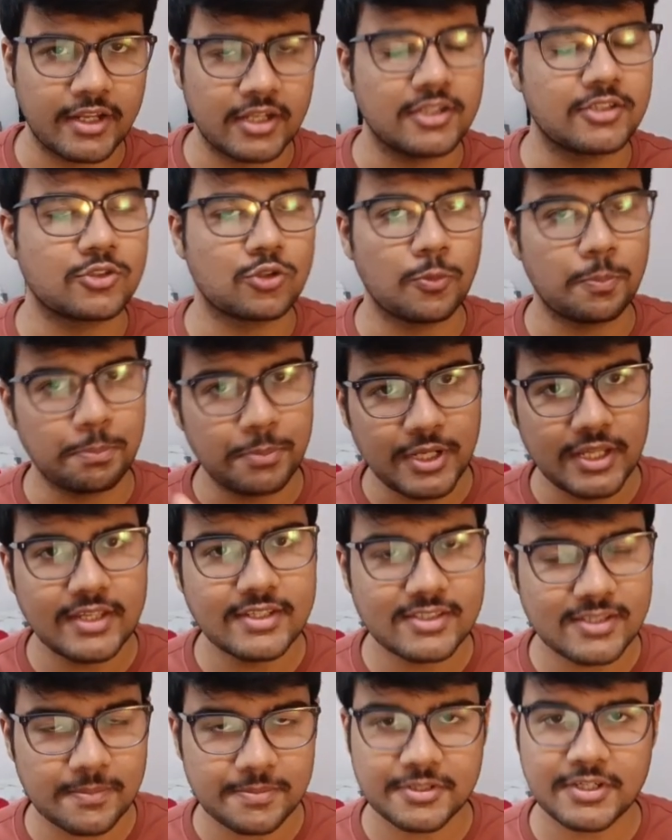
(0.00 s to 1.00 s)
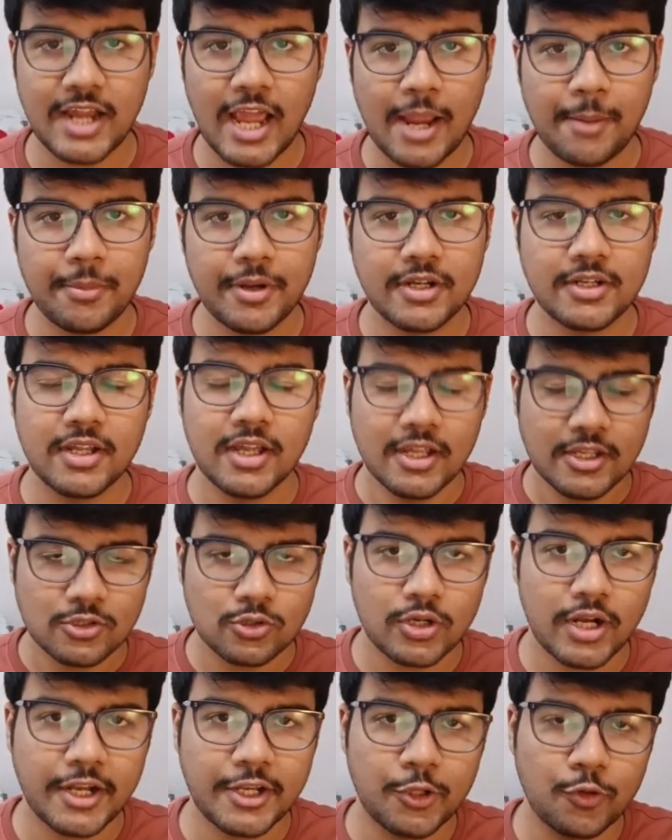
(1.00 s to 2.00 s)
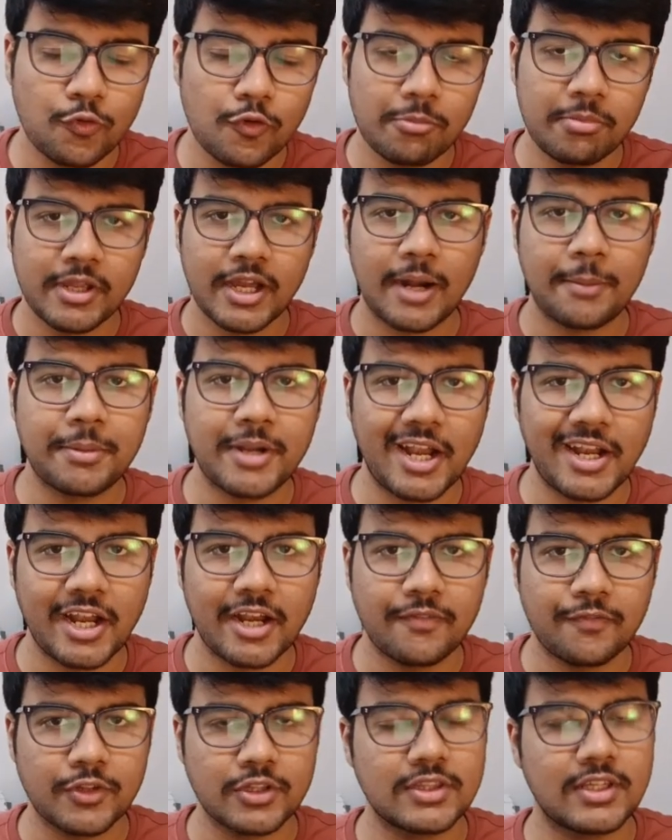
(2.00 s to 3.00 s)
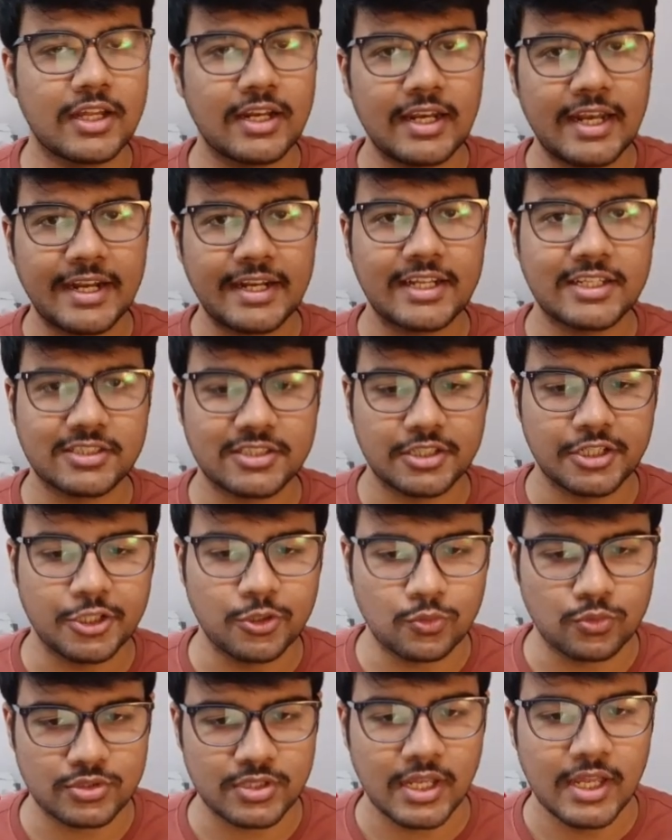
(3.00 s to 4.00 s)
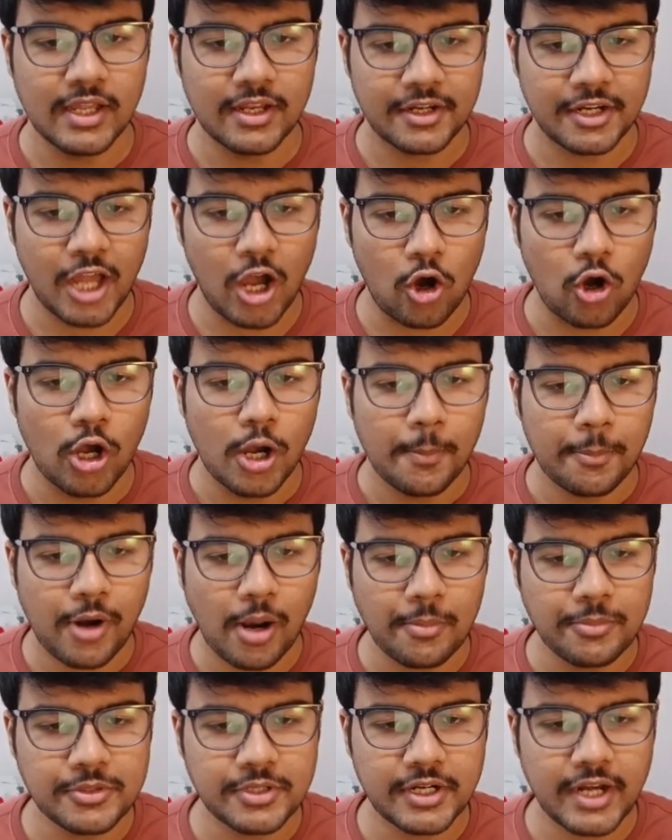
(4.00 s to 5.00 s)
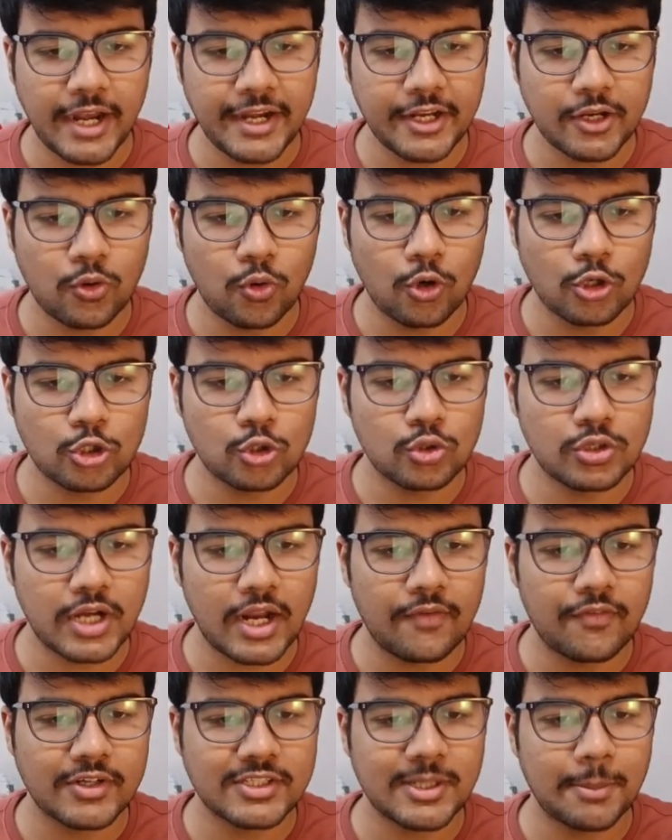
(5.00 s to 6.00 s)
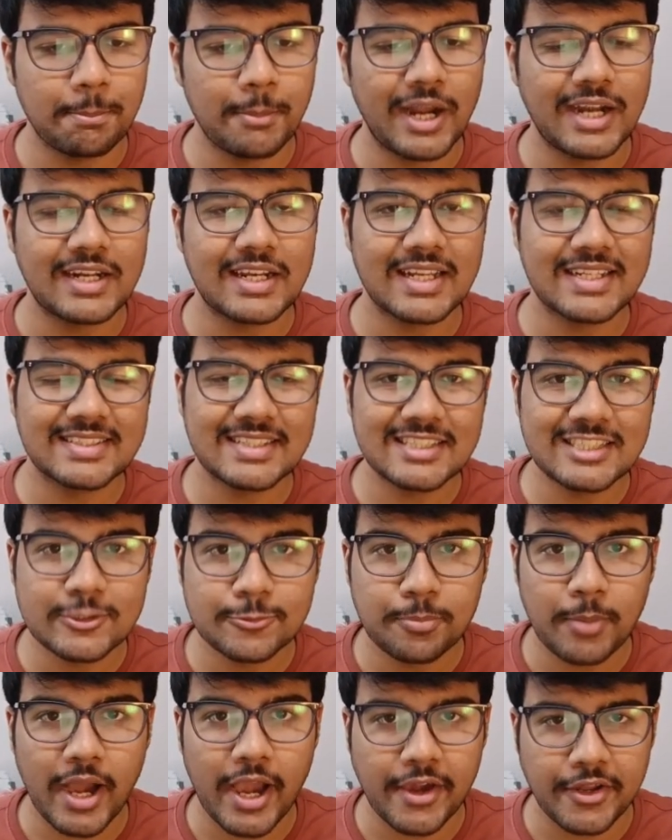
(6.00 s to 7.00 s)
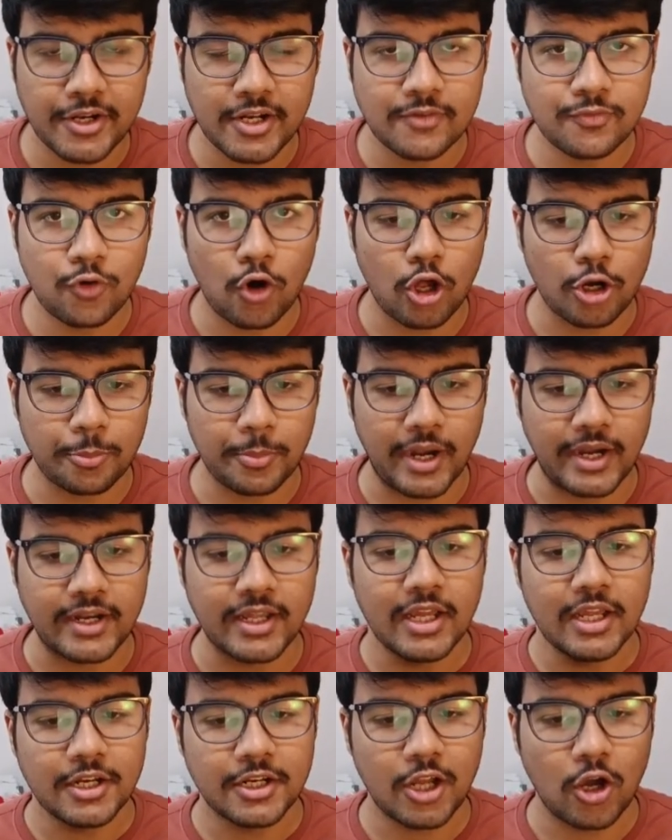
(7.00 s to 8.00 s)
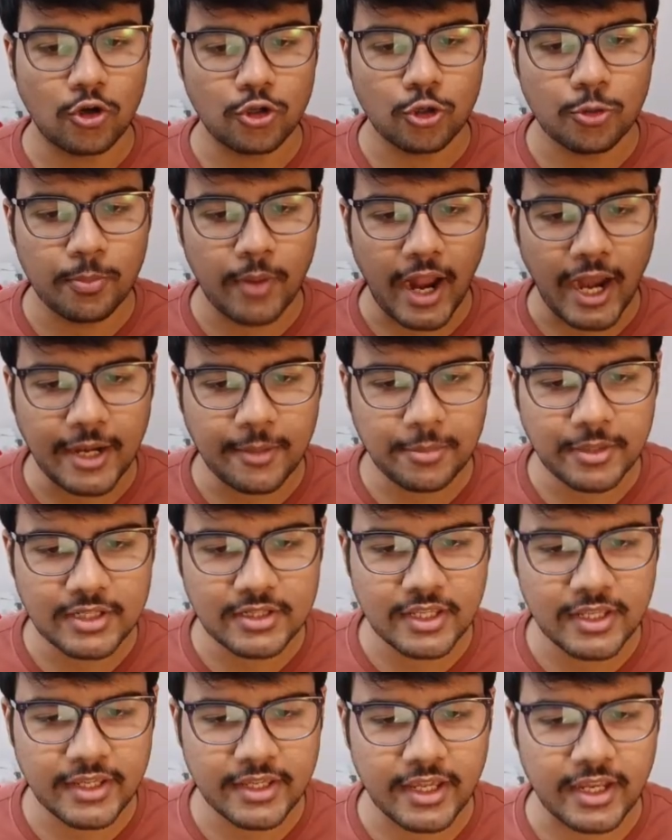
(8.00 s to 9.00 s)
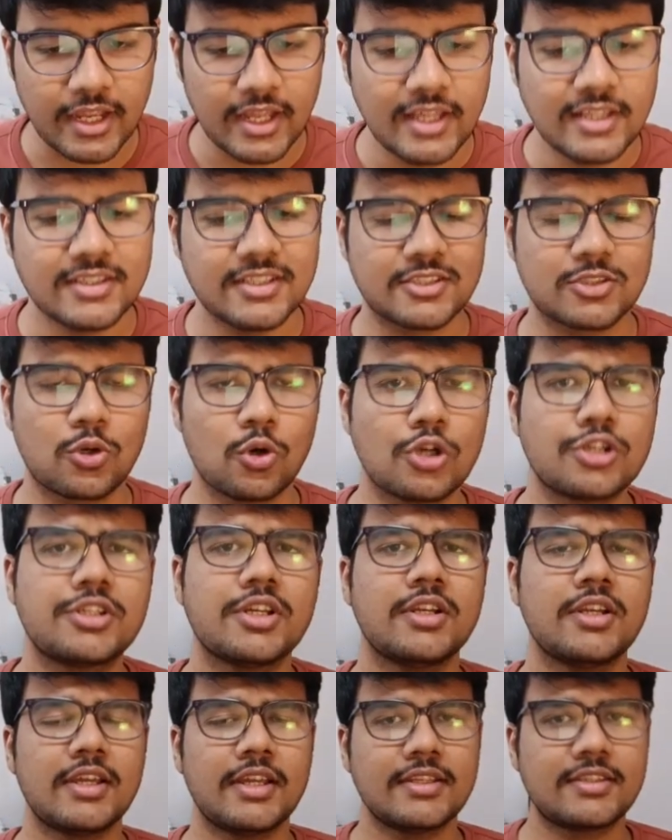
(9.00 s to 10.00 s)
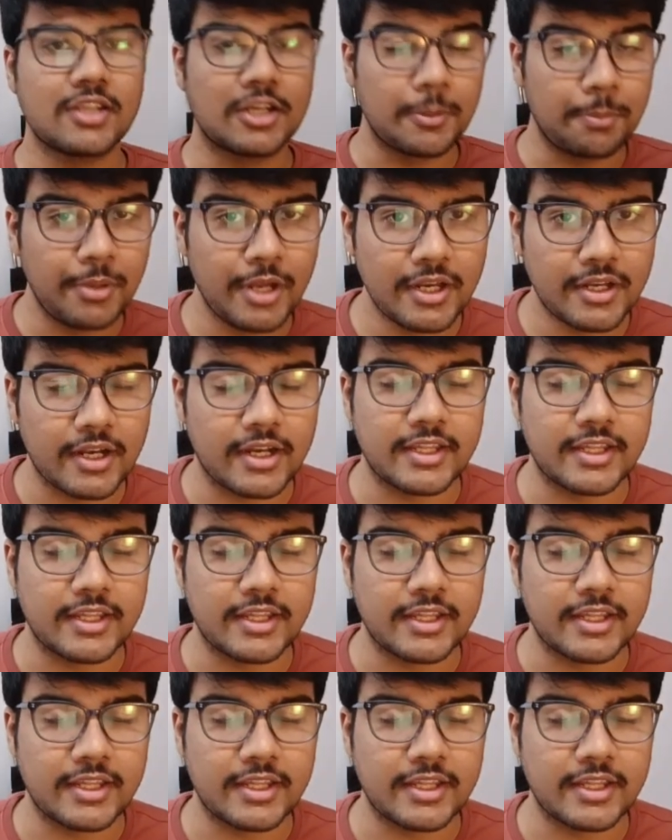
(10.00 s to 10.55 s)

So please subscribe it so that you will be updated with the latest news. Now, problem is write a code to traverse a matrix in spiral format. Now, you might be thinking this question is repeated.